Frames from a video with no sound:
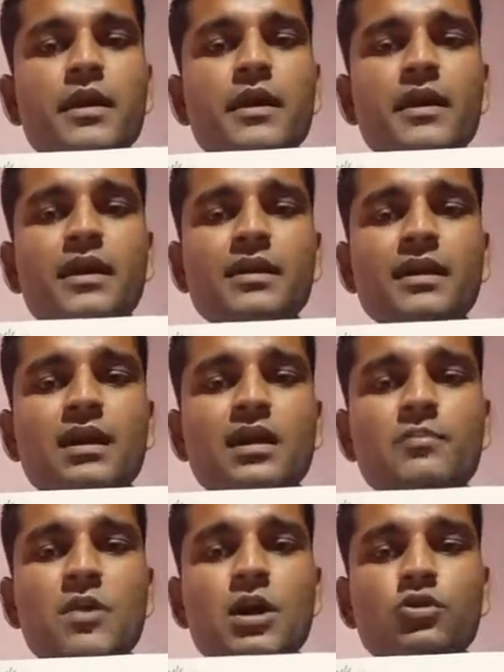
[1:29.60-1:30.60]
Internal
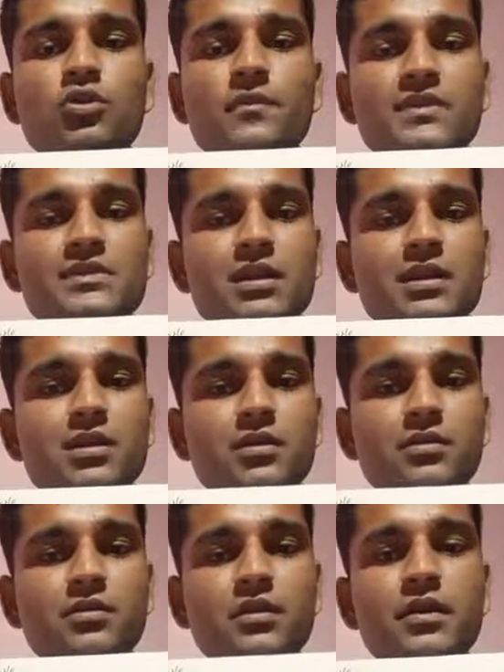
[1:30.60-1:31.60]
part of a circle
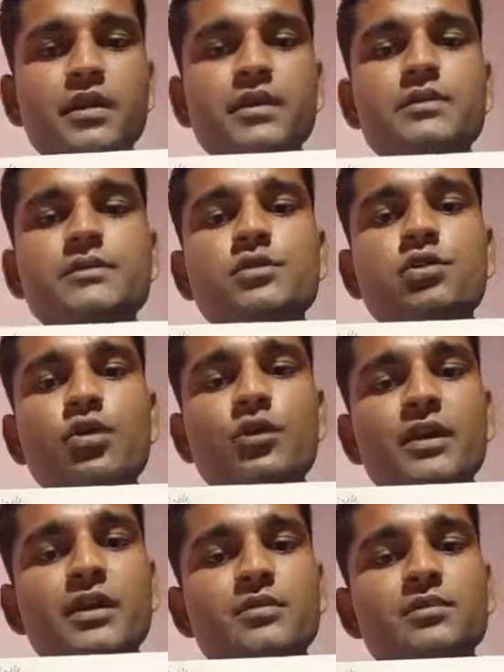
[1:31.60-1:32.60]
is known
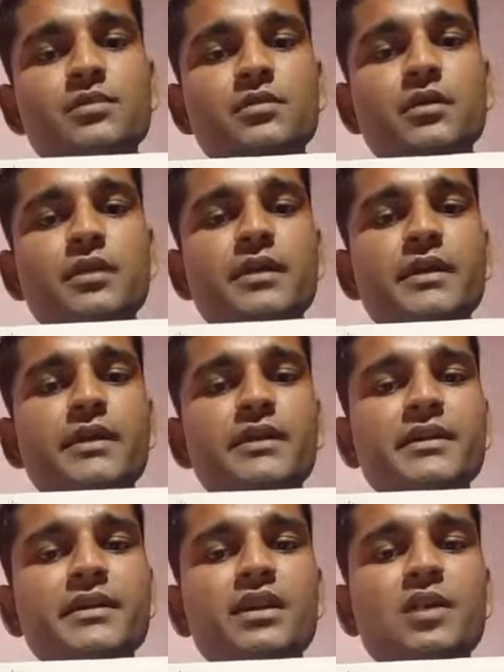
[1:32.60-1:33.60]
as
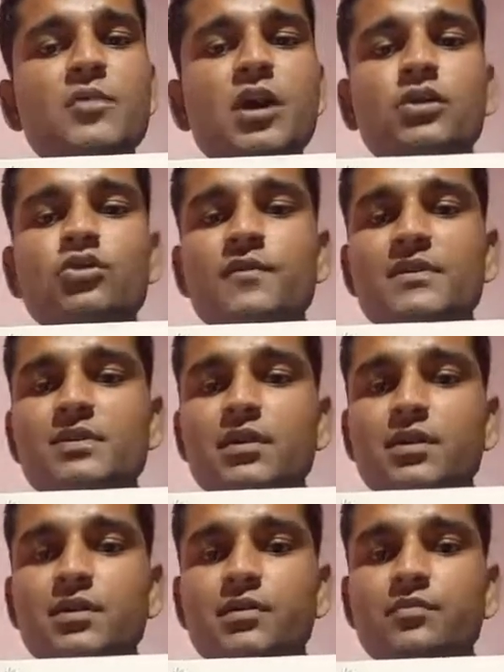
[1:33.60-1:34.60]
interior part of a
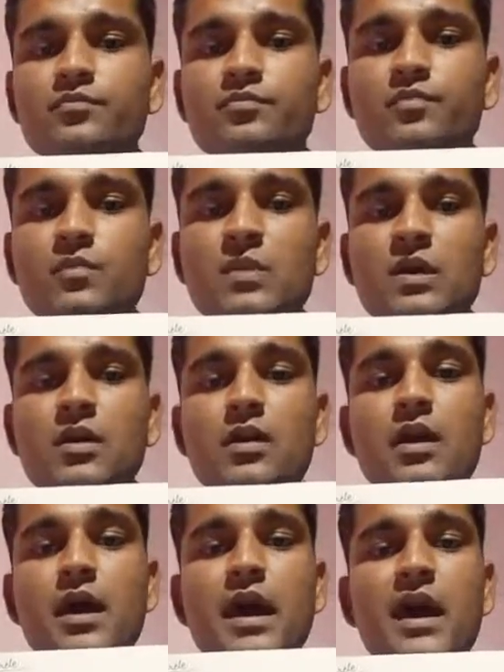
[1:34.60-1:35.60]
circle.
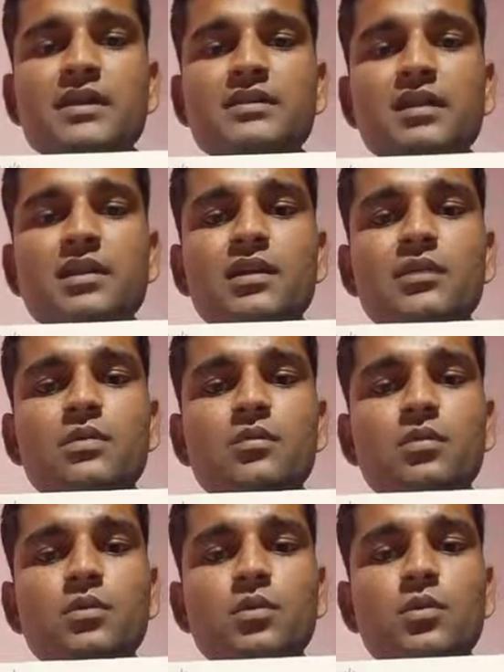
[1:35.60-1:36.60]
External
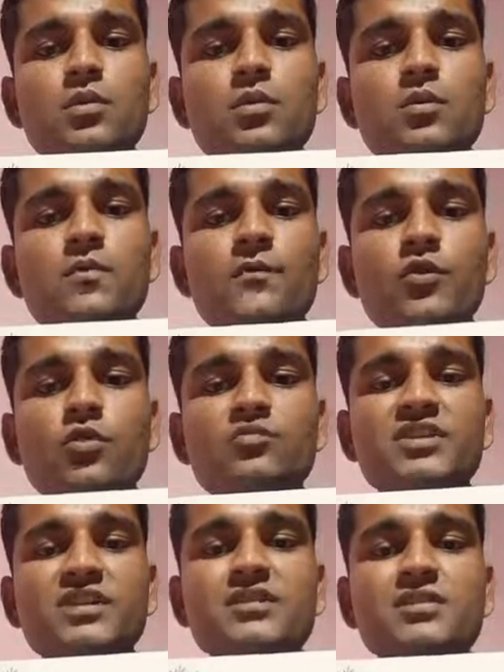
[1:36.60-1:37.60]
from
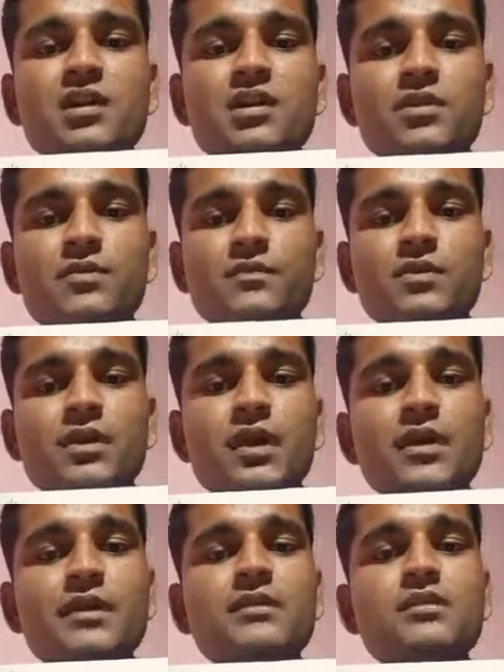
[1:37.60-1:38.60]
this curve
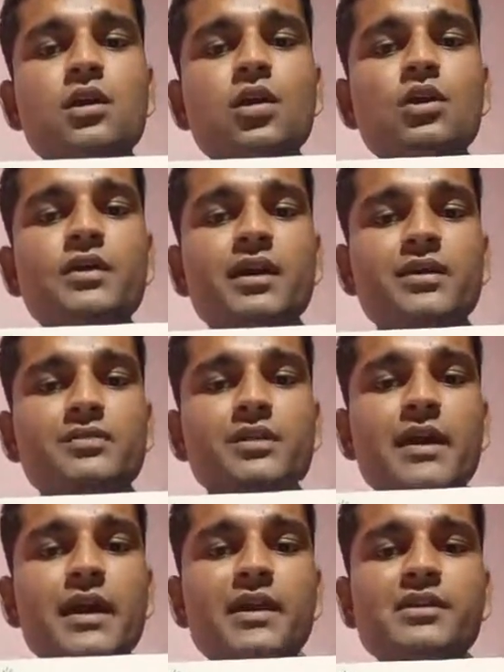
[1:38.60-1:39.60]
is called as
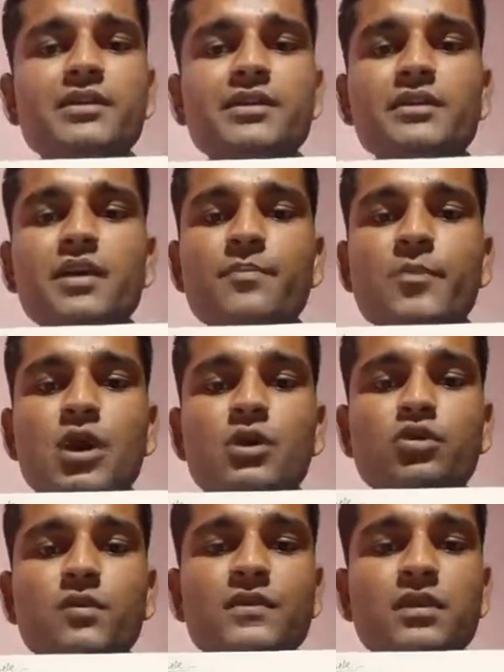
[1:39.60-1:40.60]
exterior part
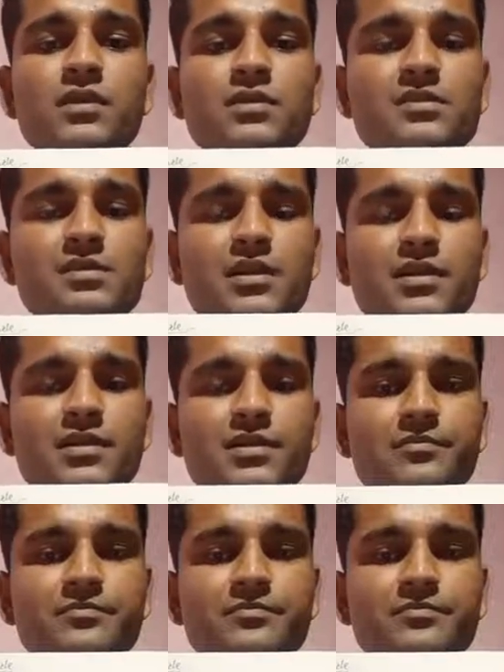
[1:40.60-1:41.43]
of a circle.